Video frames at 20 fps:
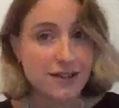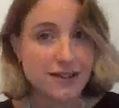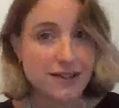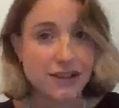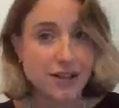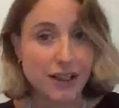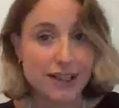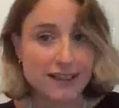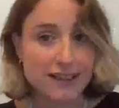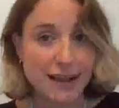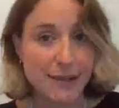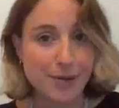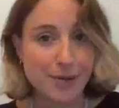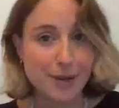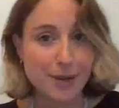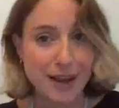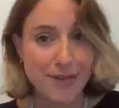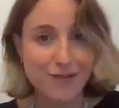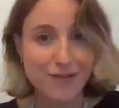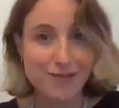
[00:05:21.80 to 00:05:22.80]
took a step
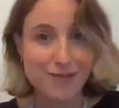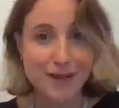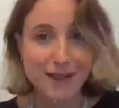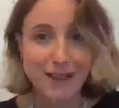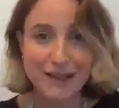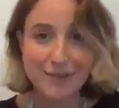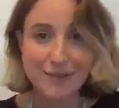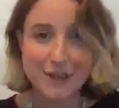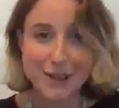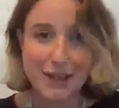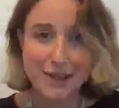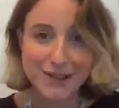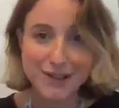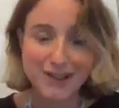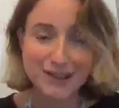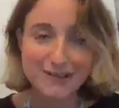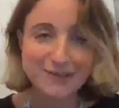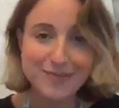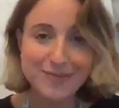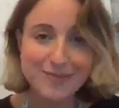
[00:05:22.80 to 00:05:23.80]
away from my
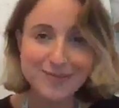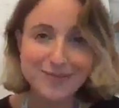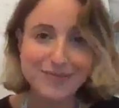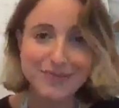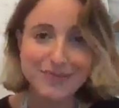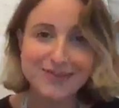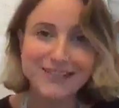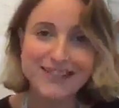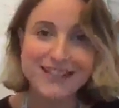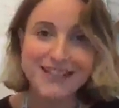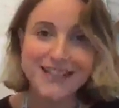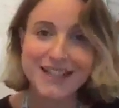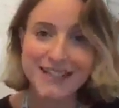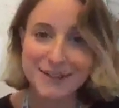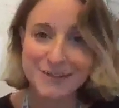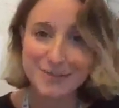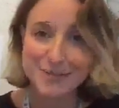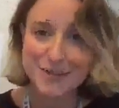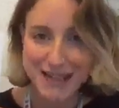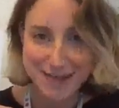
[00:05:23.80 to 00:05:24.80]
computer, did
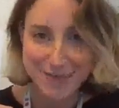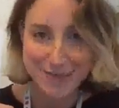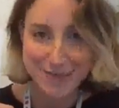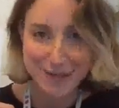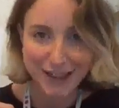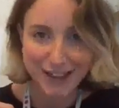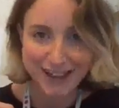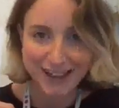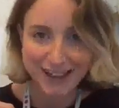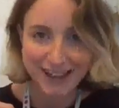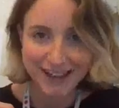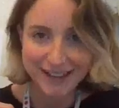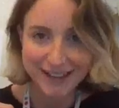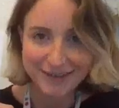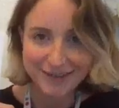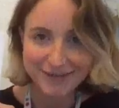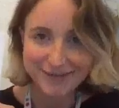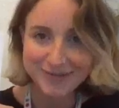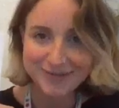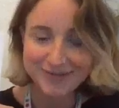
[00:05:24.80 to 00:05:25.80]
some deep
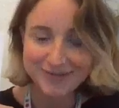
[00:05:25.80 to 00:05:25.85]
breathing,